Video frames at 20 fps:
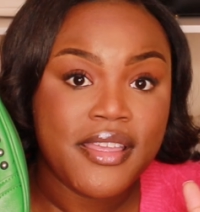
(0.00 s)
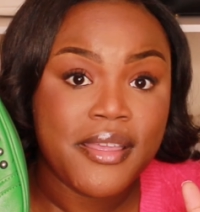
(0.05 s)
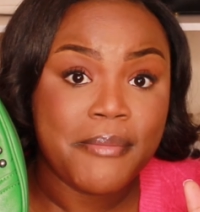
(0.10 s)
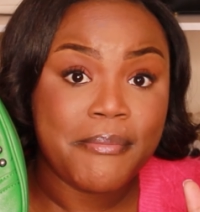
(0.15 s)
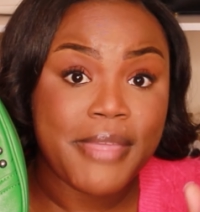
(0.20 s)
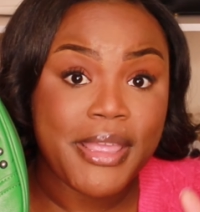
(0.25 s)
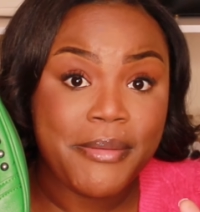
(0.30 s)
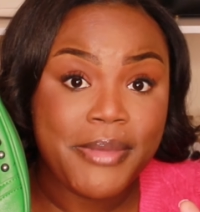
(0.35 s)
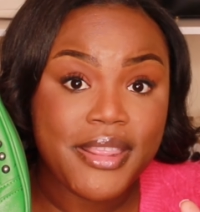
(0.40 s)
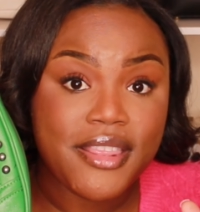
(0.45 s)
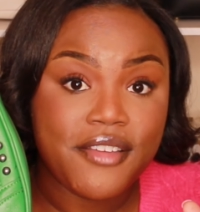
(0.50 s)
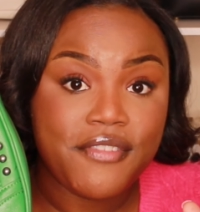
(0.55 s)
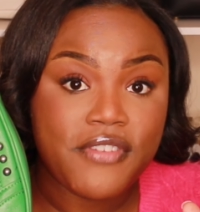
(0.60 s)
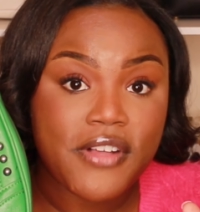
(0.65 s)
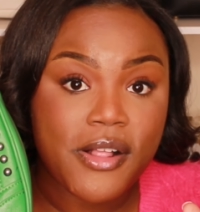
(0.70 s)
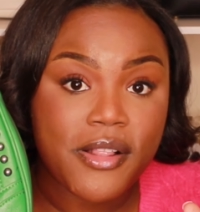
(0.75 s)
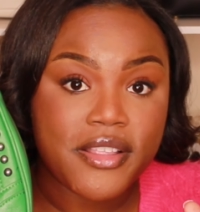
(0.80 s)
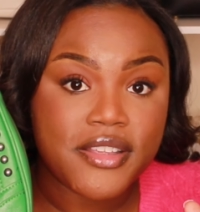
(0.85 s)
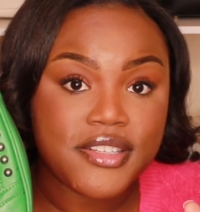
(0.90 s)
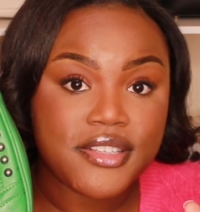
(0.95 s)
maybe the
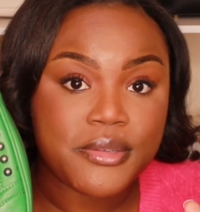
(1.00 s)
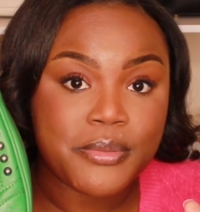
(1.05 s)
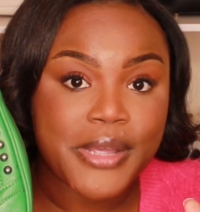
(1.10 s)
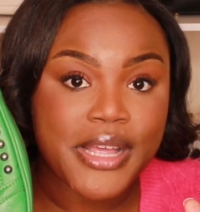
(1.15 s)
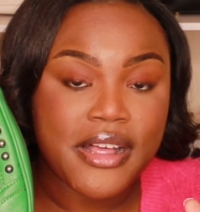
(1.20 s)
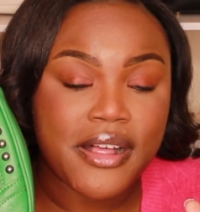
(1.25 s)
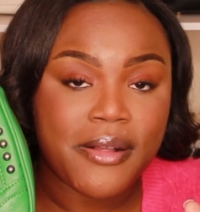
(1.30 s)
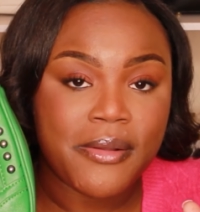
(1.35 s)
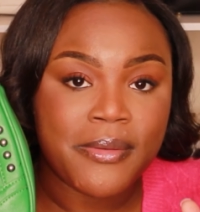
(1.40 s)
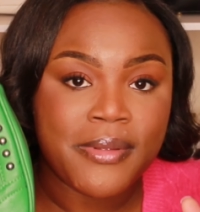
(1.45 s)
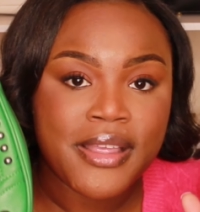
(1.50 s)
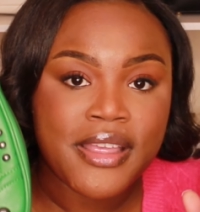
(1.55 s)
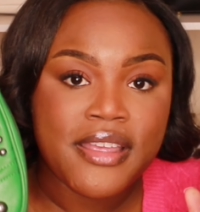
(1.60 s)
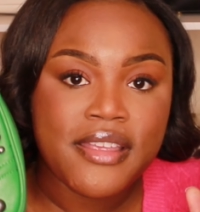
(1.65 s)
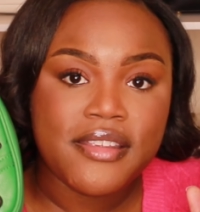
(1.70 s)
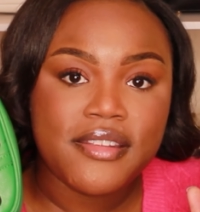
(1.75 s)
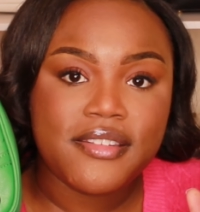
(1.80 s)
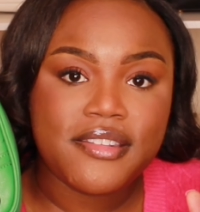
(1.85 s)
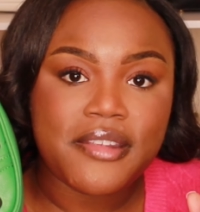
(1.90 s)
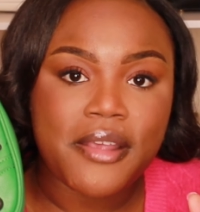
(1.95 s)
fall as well.
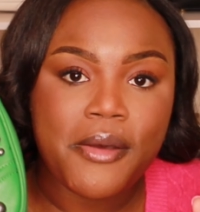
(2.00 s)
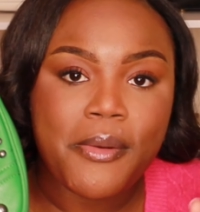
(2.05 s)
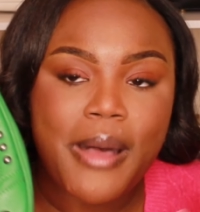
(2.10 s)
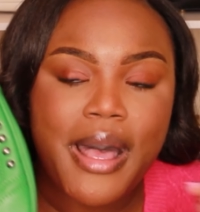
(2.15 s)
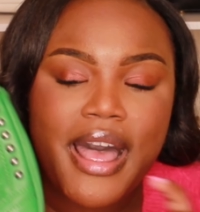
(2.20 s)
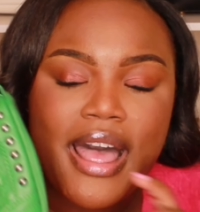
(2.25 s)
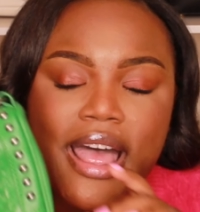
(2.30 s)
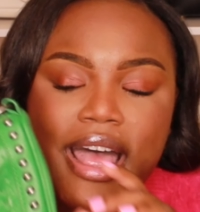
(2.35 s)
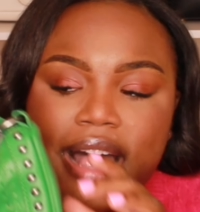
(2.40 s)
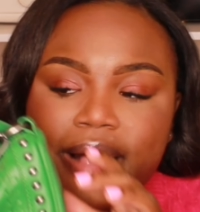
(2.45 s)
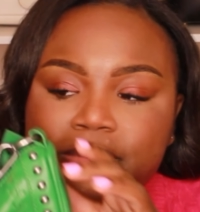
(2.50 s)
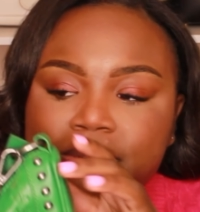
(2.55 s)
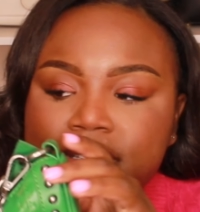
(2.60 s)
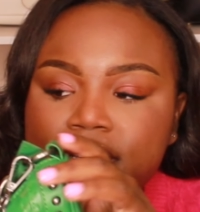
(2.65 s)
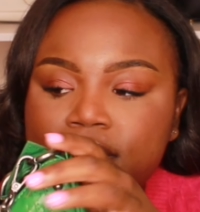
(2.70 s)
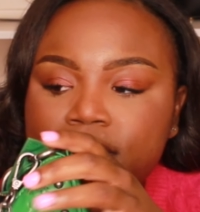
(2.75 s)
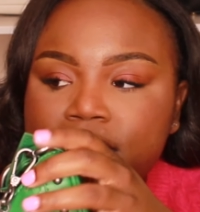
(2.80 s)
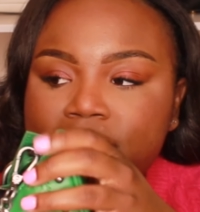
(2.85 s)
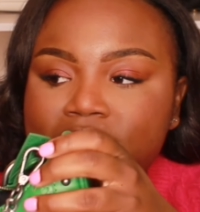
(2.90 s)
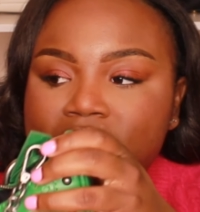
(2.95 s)
So I
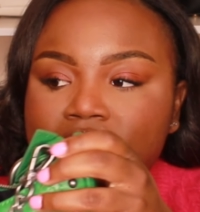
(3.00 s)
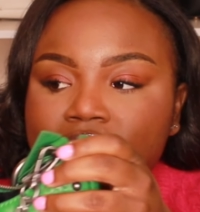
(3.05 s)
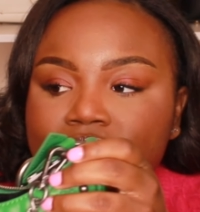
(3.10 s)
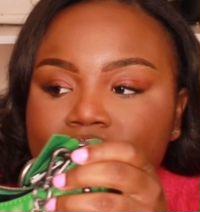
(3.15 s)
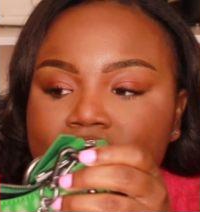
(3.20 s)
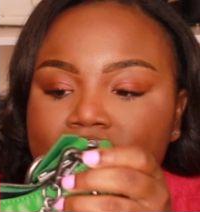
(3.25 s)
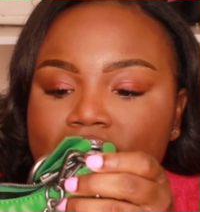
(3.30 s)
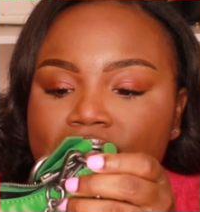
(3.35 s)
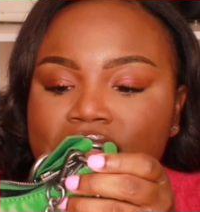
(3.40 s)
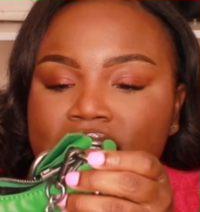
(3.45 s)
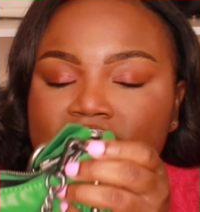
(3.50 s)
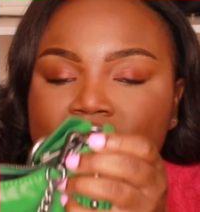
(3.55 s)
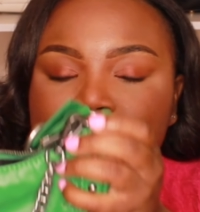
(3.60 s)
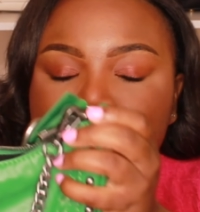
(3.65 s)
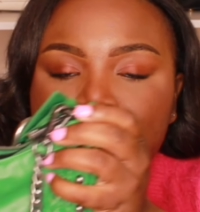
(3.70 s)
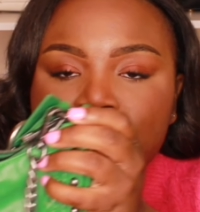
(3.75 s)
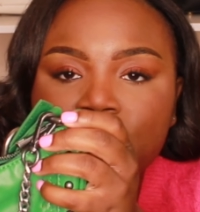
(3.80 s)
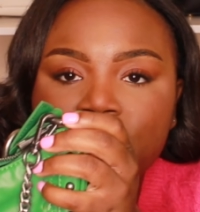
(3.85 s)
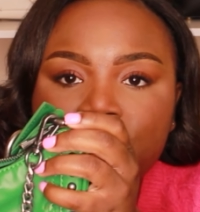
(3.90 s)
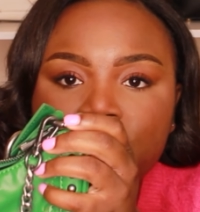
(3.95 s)
absolutely love this
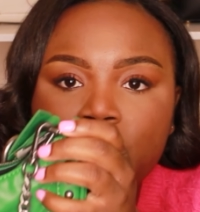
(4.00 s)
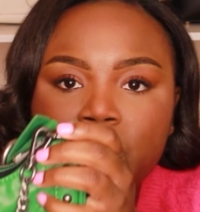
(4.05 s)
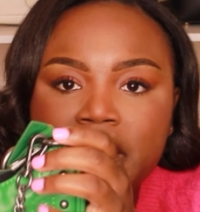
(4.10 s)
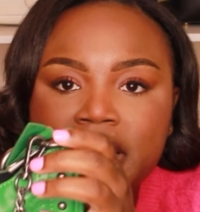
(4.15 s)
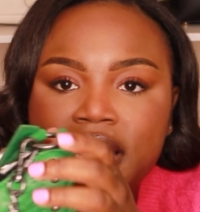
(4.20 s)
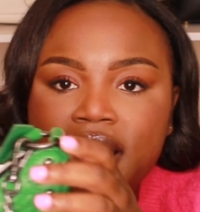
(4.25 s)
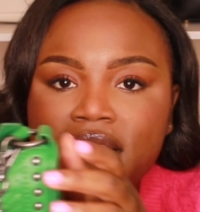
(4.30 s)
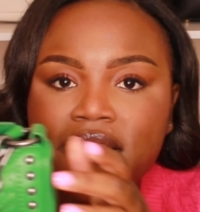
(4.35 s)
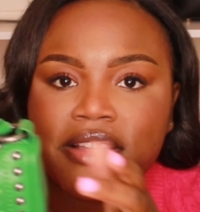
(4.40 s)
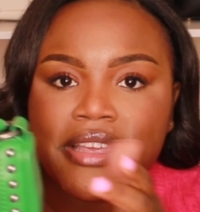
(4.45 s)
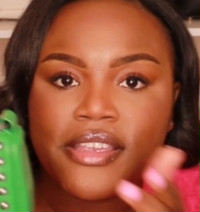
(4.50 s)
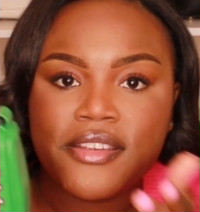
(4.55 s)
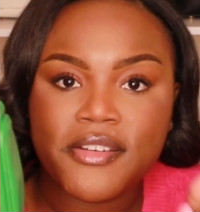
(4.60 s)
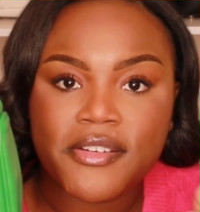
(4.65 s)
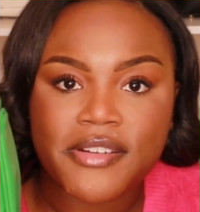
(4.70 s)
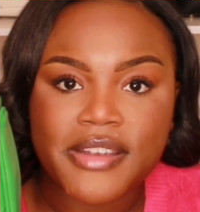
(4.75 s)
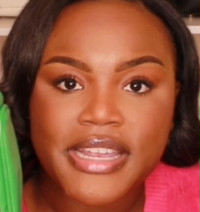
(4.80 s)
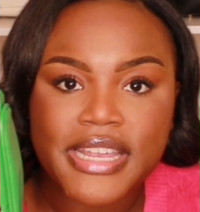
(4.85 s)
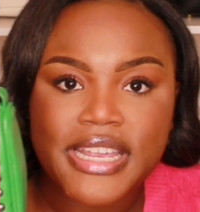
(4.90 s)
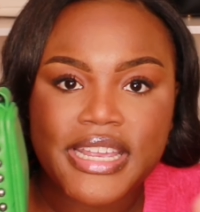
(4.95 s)
beautiful Kelly
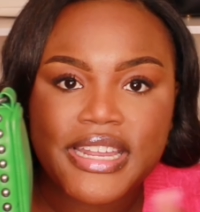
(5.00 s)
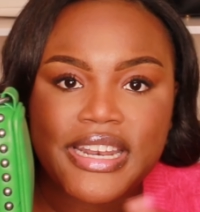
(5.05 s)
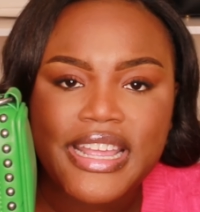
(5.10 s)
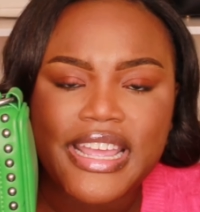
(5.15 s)
green,